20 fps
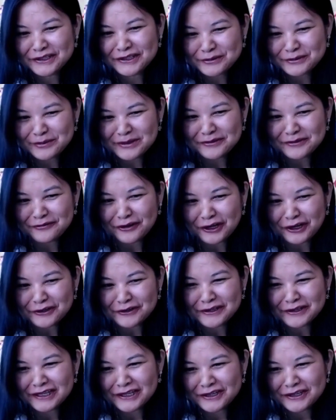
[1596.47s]
going to be
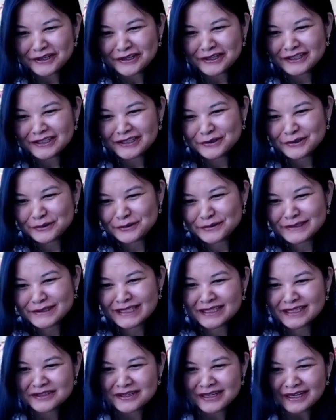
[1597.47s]
following your
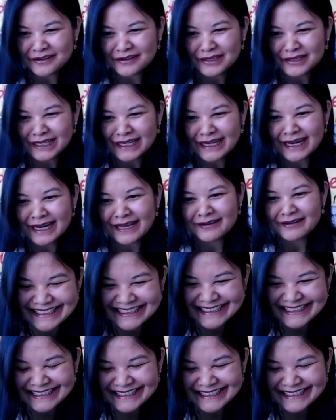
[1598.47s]
tours and travel.